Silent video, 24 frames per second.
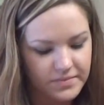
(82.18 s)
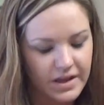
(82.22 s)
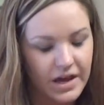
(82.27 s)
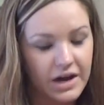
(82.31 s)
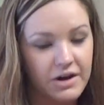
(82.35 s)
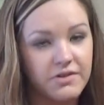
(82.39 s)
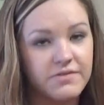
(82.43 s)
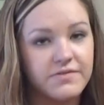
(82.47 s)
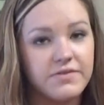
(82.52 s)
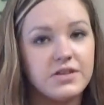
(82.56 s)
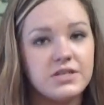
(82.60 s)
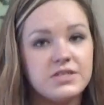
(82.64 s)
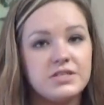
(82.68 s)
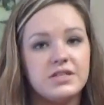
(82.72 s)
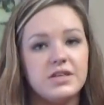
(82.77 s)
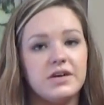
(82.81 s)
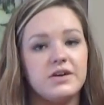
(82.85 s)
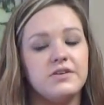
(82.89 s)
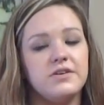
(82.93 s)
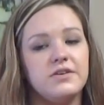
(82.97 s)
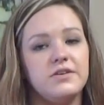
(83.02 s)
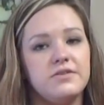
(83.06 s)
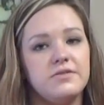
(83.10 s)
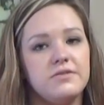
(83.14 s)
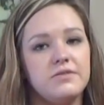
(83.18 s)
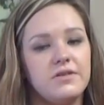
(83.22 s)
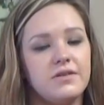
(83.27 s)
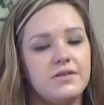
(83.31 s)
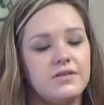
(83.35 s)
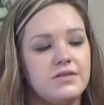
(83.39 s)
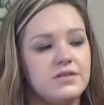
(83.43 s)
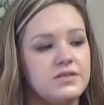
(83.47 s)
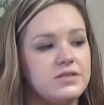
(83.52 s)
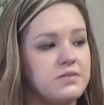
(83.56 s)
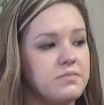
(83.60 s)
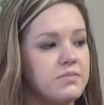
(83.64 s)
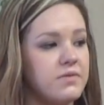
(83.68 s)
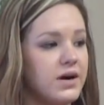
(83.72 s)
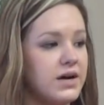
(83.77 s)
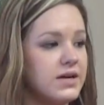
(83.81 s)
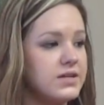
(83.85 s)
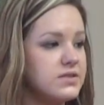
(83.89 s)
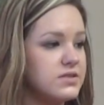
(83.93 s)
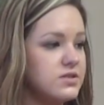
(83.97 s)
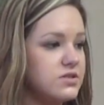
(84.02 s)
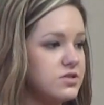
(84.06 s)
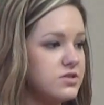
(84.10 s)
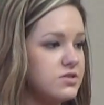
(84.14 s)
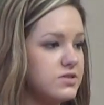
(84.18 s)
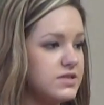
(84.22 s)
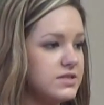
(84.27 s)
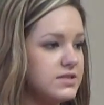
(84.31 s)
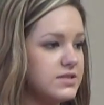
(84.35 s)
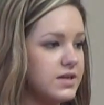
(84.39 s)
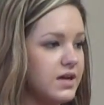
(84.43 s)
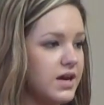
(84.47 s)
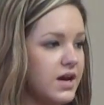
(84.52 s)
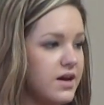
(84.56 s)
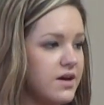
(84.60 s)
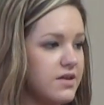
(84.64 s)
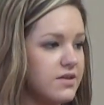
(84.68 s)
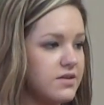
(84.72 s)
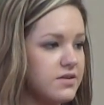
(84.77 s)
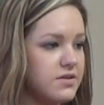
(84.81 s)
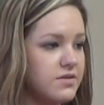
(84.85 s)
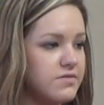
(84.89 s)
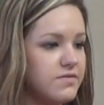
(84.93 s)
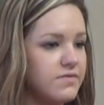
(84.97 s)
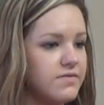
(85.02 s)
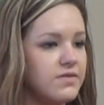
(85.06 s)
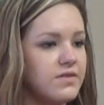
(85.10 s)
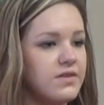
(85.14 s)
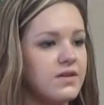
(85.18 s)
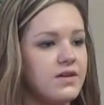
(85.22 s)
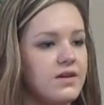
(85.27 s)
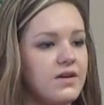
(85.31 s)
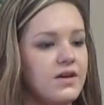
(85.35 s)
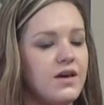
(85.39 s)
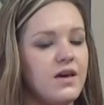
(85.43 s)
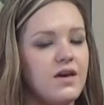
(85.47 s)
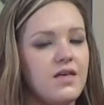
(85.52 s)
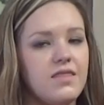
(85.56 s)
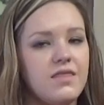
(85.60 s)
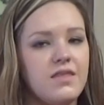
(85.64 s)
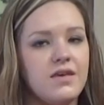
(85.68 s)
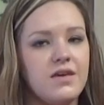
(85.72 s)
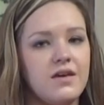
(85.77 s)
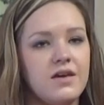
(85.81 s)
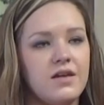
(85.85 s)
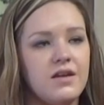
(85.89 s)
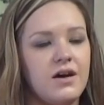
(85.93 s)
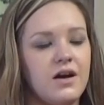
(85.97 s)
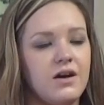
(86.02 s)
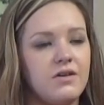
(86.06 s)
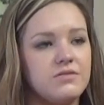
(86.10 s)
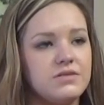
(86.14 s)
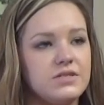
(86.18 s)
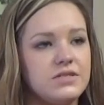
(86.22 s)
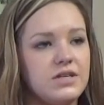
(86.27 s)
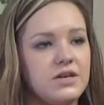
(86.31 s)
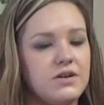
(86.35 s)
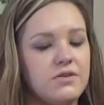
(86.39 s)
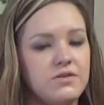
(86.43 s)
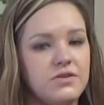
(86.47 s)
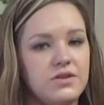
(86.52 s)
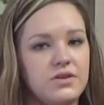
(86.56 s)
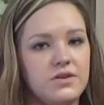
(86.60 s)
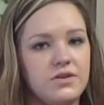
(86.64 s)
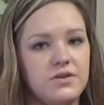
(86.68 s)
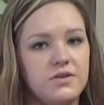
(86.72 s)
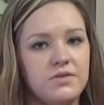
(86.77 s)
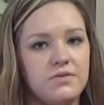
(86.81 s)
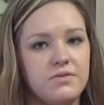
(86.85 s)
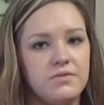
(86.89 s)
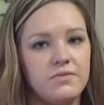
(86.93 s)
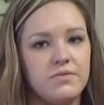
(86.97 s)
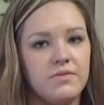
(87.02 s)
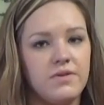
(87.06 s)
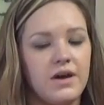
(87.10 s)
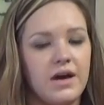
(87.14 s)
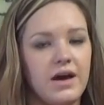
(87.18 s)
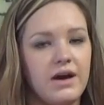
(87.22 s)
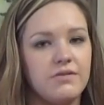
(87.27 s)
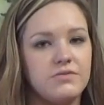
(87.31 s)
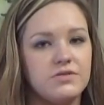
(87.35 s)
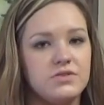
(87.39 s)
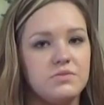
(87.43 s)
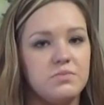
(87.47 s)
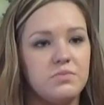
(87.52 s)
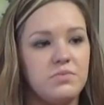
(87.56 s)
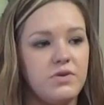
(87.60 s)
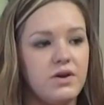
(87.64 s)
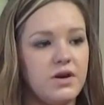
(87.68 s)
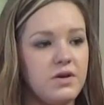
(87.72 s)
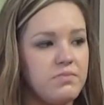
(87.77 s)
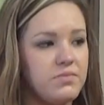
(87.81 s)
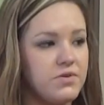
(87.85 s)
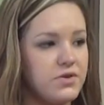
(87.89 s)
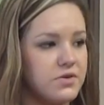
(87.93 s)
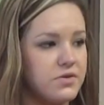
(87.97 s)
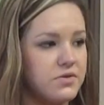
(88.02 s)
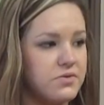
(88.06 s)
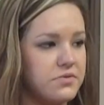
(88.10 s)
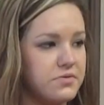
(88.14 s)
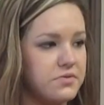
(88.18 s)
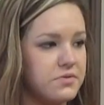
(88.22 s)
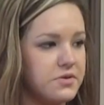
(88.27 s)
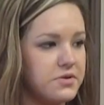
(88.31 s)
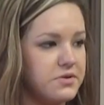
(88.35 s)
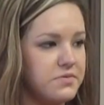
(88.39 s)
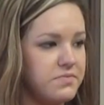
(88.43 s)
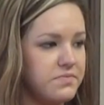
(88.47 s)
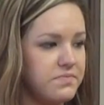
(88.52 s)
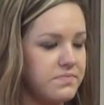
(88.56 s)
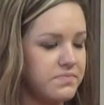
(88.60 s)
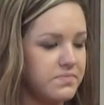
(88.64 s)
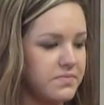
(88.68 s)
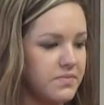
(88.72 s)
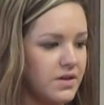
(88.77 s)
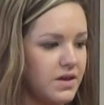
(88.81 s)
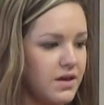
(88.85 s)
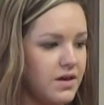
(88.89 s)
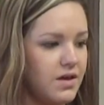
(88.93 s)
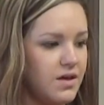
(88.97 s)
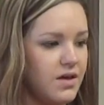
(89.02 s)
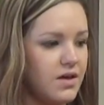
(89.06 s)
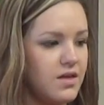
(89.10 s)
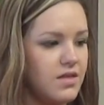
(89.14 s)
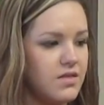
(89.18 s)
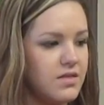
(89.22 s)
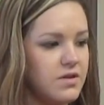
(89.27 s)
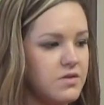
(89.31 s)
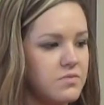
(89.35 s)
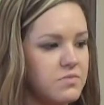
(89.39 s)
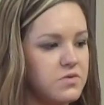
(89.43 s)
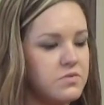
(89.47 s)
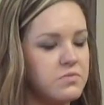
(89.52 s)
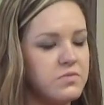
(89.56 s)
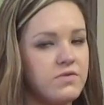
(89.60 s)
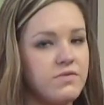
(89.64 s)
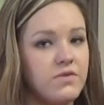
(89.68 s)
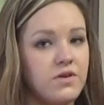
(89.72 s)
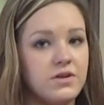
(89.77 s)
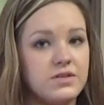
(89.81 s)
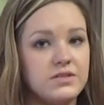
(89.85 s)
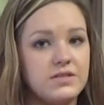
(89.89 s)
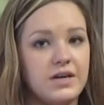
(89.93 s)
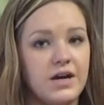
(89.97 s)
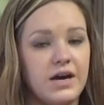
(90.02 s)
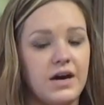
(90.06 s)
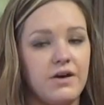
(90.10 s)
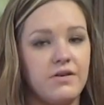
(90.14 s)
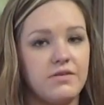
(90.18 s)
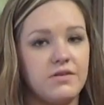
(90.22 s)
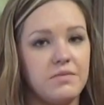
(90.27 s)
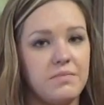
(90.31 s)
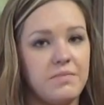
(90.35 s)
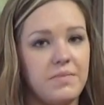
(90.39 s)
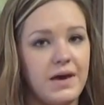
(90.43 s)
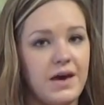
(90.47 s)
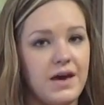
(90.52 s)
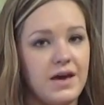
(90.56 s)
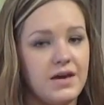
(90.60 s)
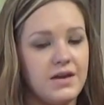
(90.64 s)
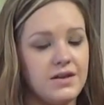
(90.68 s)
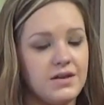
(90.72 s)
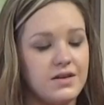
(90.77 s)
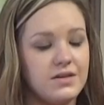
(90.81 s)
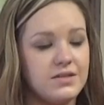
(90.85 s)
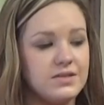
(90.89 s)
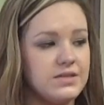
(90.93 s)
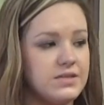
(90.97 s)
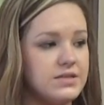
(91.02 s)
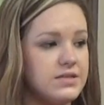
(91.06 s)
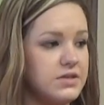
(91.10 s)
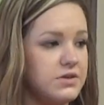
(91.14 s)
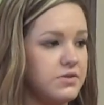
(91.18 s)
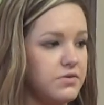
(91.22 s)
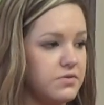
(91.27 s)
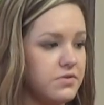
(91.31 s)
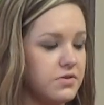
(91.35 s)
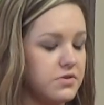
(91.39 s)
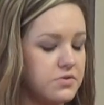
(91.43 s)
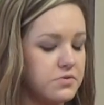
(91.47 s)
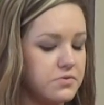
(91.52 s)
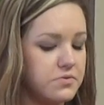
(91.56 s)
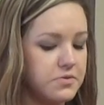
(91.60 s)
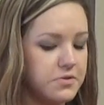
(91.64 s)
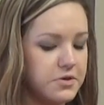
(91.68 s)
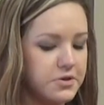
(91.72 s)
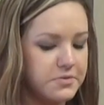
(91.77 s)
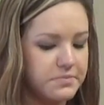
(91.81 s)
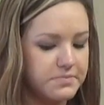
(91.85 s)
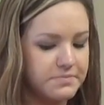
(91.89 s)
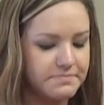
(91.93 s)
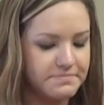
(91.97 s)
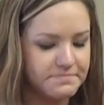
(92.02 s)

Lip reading: I'll first tell you the supplies that you need to gather, and then I'll tell you how to prep your cooler. Then we'll move on to how to paint and seal the cooler.